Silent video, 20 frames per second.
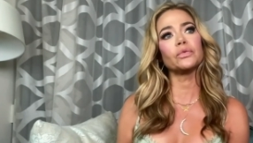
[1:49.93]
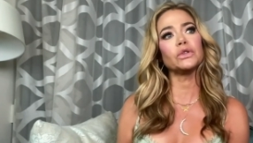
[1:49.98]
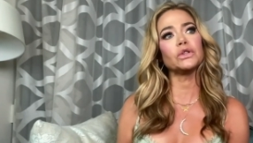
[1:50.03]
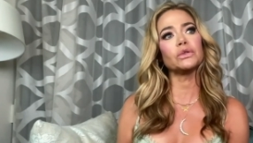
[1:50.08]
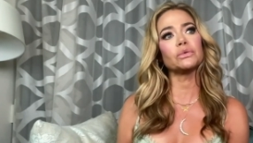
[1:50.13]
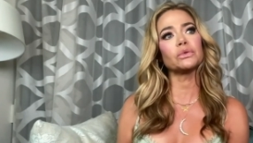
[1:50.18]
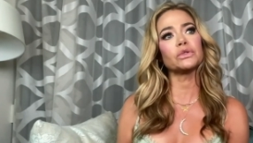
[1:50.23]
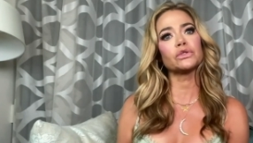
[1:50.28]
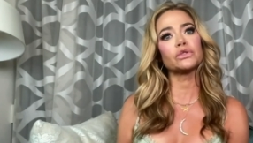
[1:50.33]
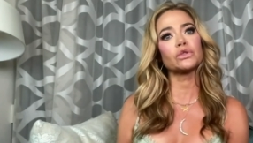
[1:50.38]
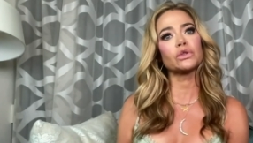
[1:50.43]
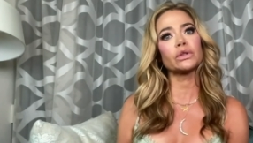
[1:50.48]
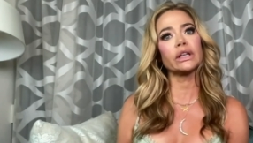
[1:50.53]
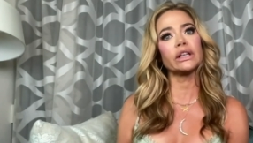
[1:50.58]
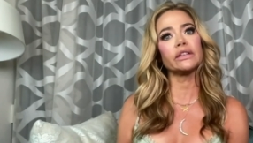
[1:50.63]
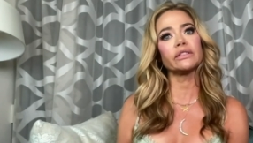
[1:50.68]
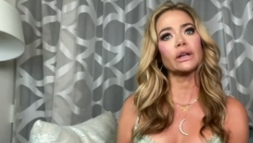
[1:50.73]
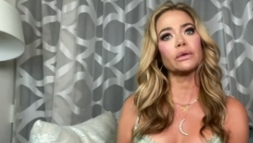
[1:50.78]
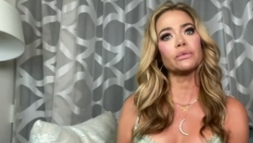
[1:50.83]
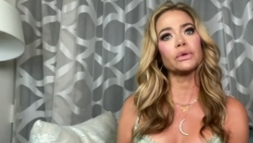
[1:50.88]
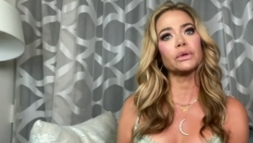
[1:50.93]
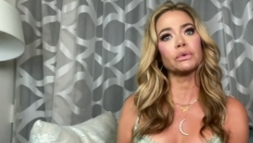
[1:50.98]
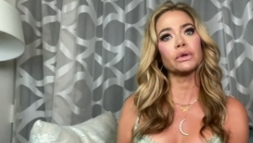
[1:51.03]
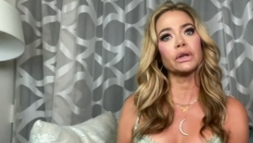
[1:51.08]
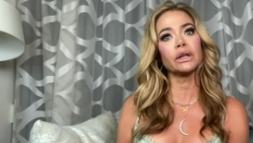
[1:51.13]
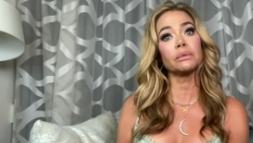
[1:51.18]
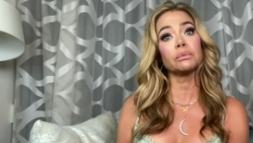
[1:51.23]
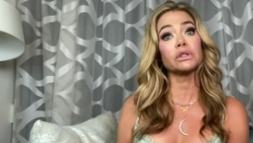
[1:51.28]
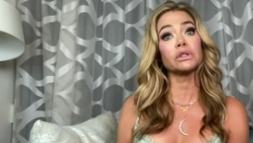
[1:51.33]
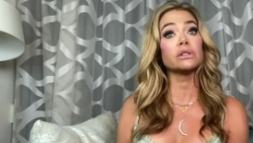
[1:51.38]
it was great that we
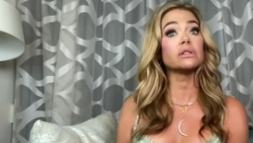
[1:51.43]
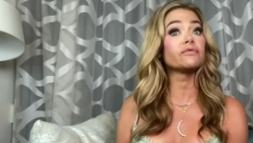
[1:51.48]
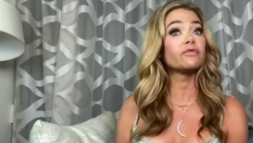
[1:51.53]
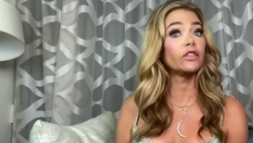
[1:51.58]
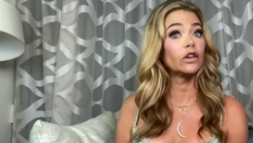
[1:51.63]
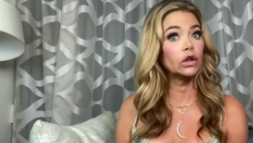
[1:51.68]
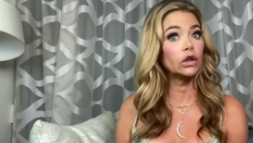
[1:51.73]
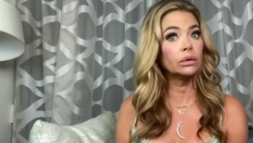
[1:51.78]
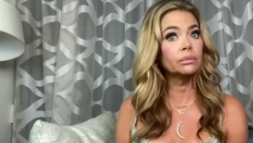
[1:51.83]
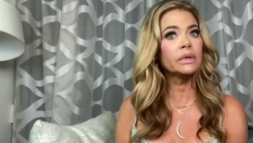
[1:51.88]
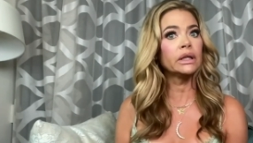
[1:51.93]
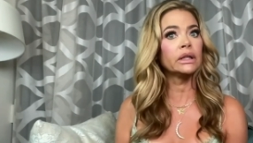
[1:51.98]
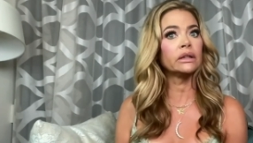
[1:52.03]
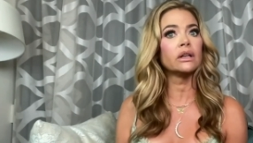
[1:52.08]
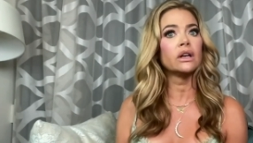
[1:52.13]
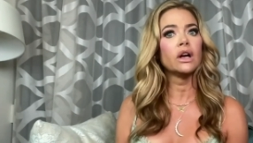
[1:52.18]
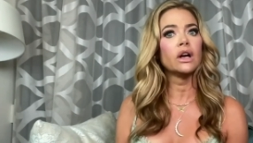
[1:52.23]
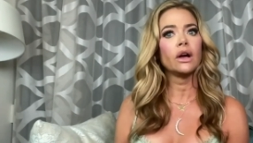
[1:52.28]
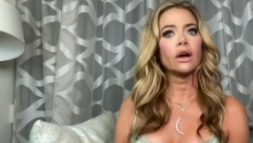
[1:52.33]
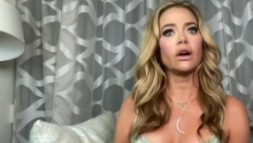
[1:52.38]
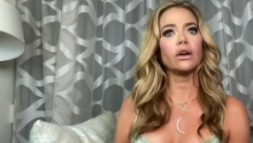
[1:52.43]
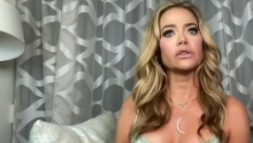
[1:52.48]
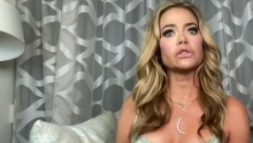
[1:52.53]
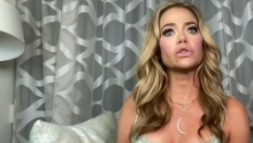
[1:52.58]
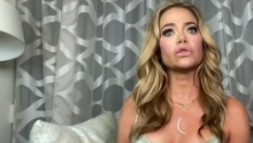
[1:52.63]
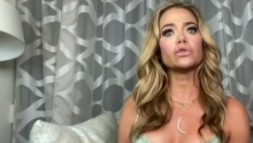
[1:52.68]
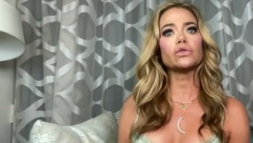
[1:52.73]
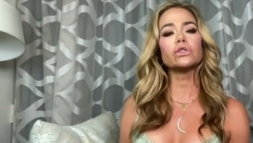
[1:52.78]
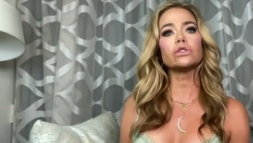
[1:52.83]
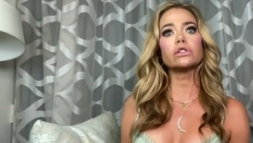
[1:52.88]
were able to film and
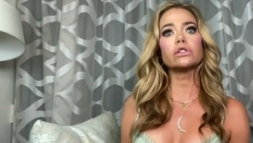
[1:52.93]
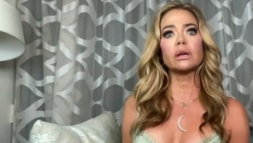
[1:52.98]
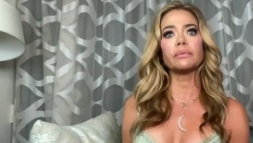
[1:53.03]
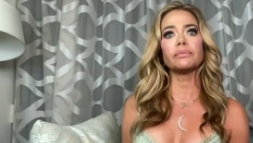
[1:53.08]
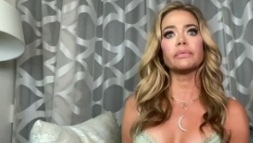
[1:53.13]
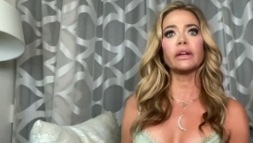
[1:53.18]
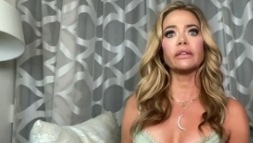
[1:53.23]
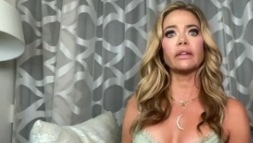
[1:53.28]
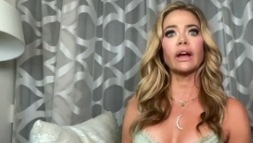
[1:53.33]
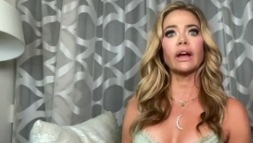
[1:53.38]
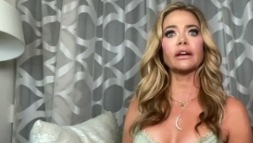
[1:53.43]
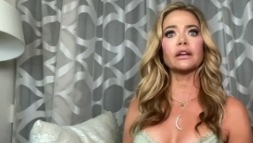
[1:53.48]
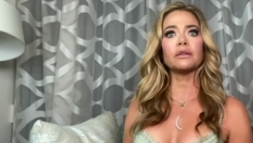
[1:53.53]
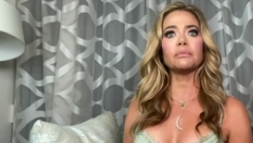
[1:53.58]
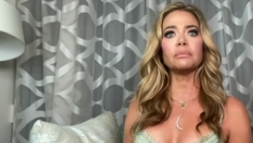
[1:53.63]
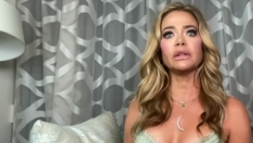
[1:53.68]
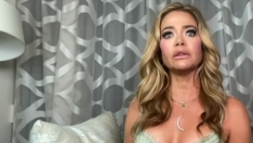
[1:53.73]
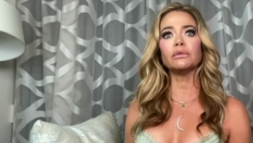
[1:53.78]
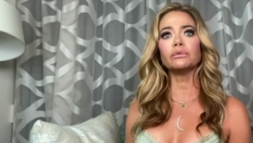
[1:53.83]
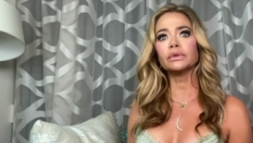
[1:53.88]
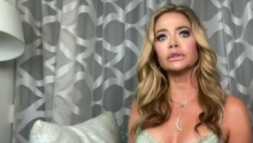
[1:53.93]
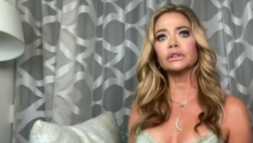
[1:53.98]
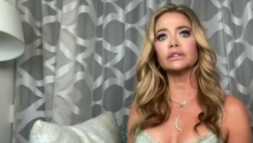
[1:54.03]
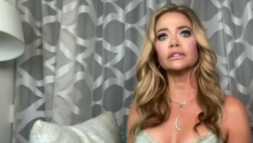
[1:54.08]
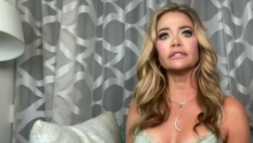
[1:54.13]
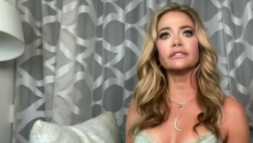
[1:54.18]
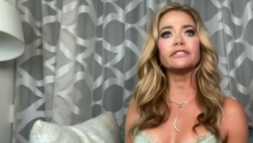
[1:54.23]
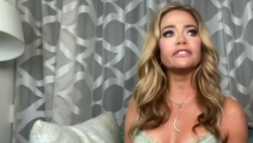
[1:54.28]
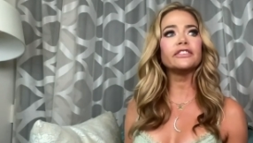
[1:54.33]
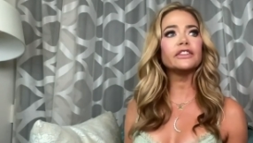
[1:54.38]
also do something that could be
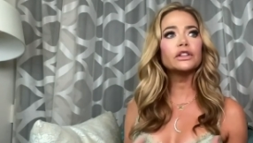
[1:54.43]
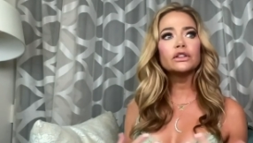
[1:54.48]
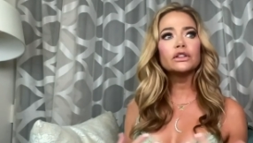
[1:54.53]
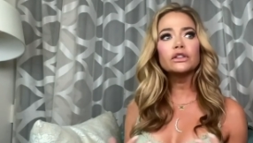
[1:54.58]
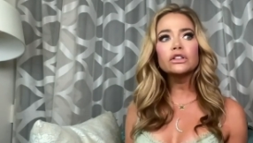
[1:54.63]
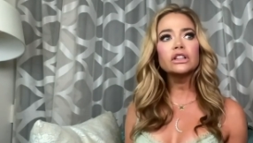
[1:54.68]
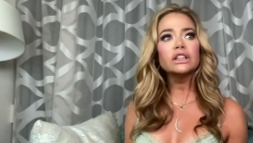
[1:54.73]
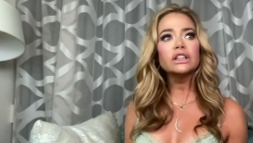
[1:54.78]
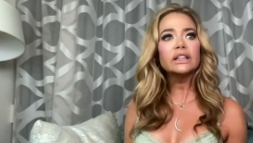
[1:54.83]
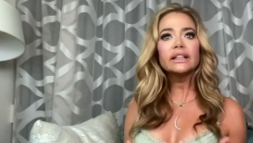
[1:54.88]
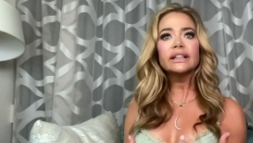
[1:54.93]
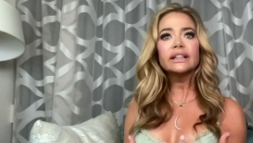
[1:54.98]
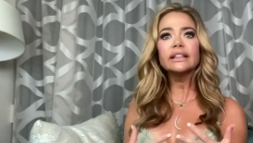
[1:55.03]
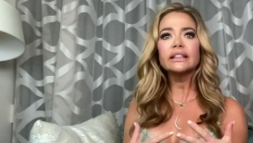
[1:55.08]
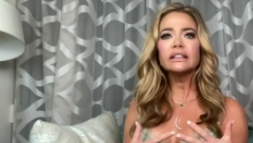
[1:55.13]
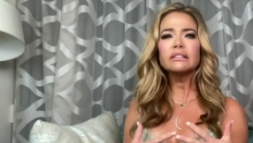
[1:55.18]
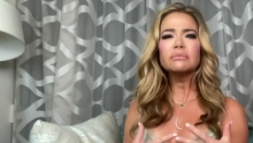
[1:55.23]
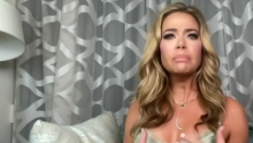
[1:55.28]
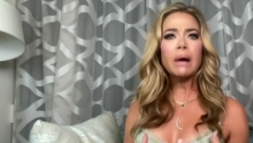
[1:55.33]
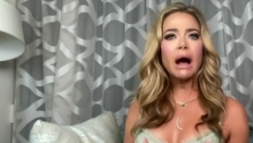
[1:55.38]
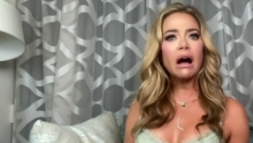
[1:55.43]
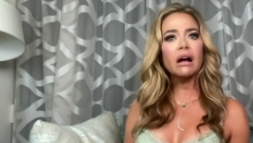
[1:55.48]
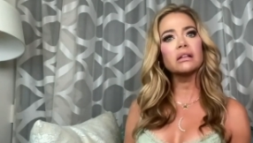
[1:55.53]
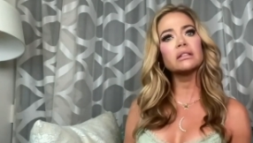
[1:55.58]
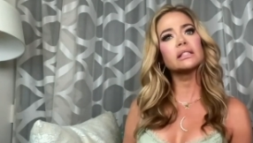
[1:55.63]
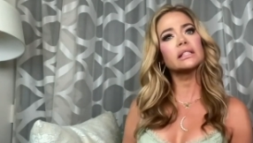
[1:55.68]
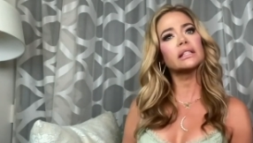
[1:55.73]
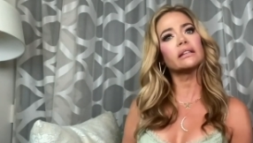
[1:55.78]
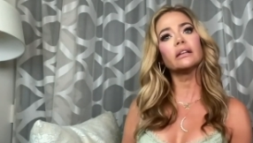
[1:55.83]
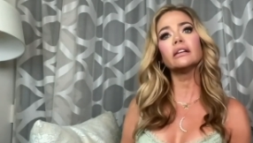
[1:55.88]
real feel good and
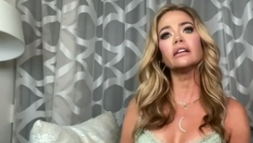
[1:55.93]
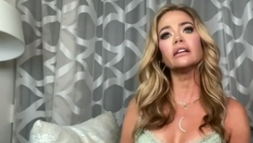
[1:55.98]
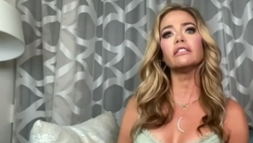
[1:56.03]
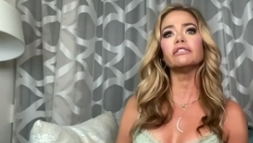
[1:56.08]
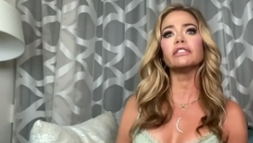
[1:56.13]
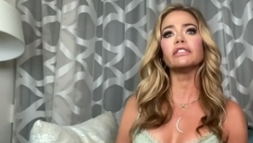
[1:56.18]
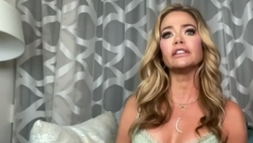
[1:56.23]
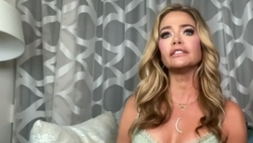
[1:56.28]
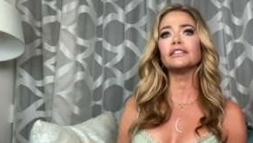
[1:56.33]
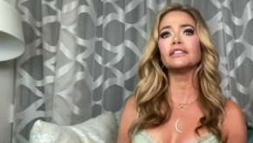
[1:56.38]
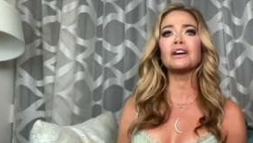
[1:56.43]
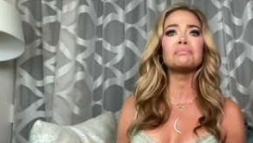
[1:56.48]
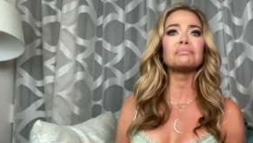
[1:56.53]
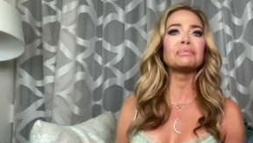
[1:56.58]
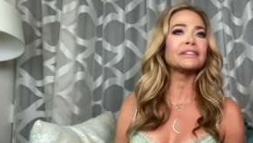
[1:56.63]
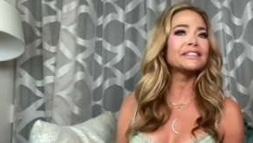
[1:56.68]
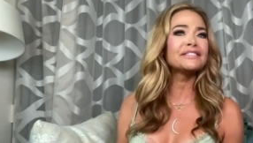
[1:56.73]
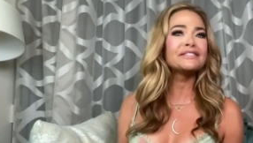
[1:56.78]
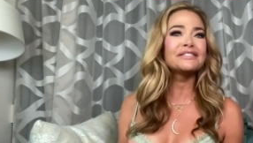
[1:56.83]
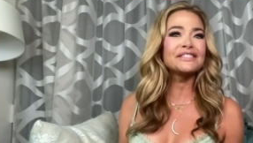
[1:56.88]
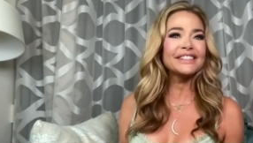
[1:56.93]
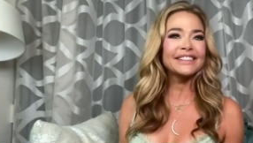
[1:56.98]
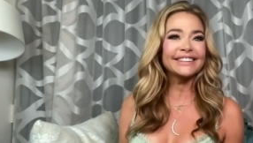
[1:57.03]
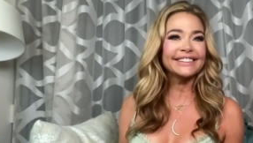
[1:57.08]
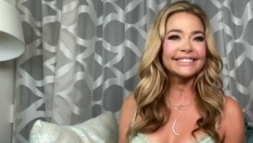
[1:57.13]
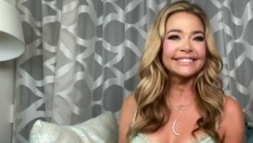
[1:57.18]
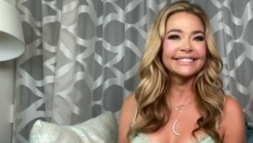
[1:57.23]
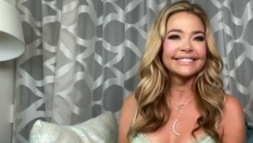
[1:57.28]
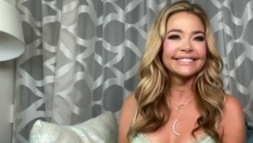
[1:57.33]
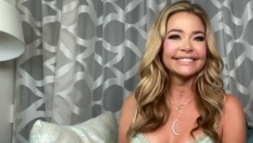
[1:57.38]
positive and
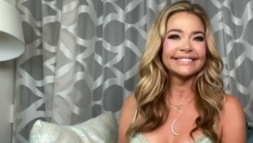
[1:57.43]
uplifting.